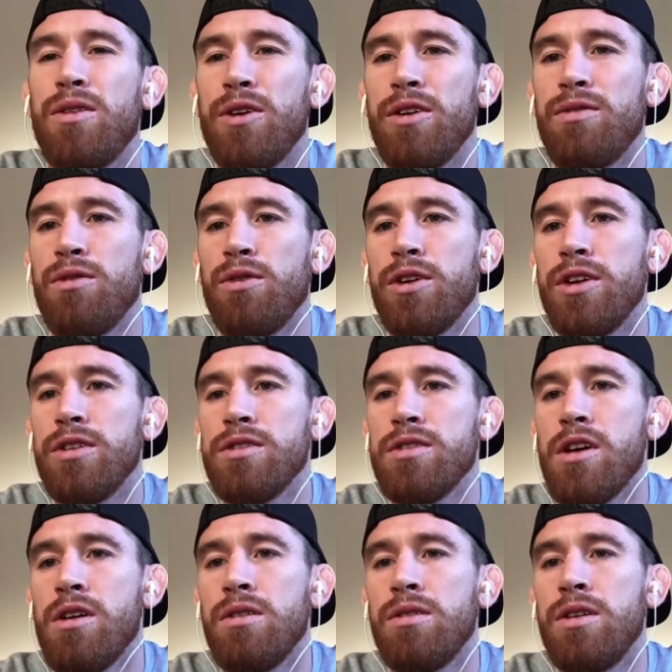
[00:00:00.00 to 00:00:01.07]
3 or 4 years
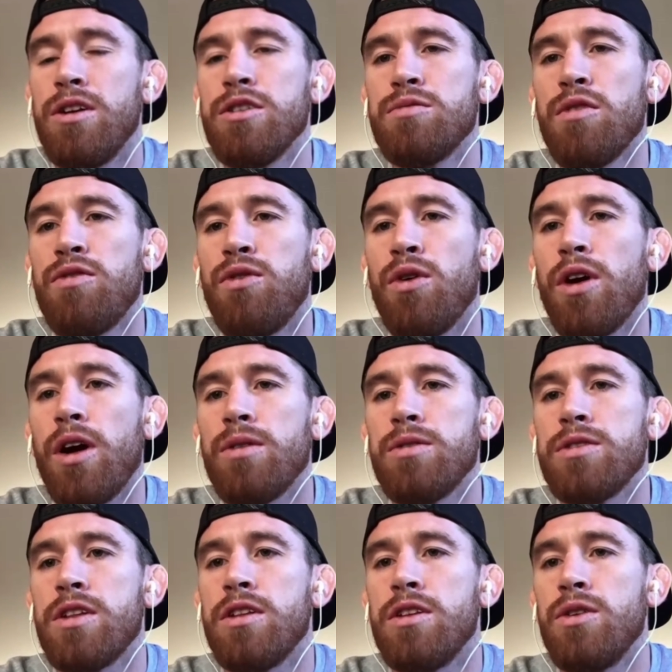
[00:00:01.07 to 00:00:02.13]
ago. It was before I
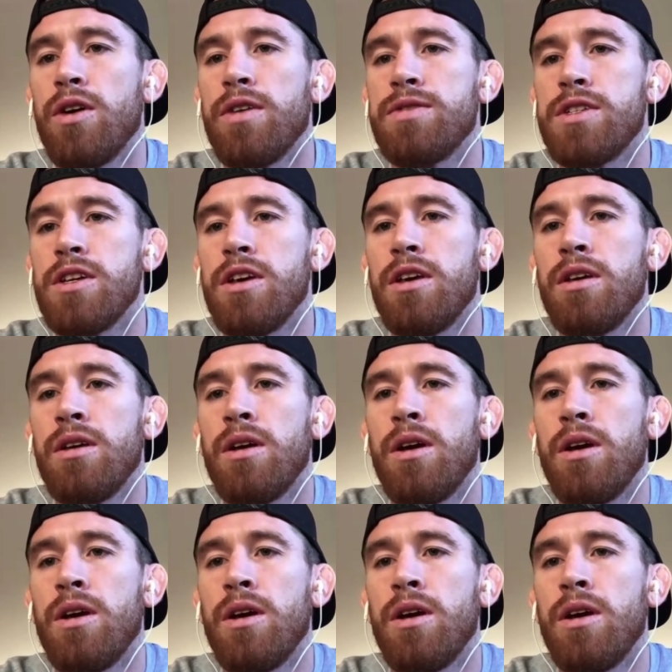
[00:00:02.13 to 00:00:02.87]
was in the UFC.